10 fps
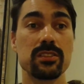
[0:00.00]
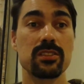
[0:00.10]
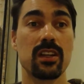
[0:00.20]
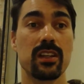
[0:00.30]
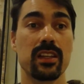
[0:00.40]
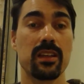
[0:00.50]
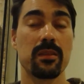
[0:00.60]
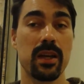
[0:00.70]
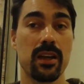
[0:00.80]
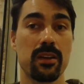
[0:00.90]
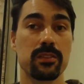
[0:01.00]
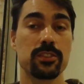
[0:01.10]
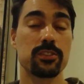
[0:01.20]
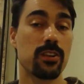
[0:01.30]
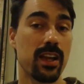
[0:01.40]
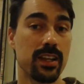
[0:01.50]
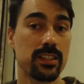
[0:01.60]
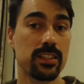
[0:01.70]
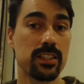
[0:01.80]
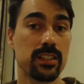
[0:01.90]
talking about
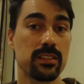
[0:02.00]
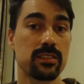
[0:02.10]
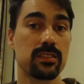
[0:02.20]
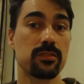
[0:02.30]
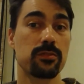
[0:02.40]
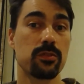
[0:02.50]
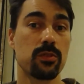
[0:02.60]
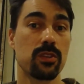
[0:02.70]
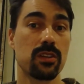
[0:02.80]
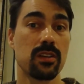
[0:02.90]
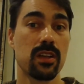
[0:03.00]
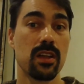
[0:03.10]
strategies for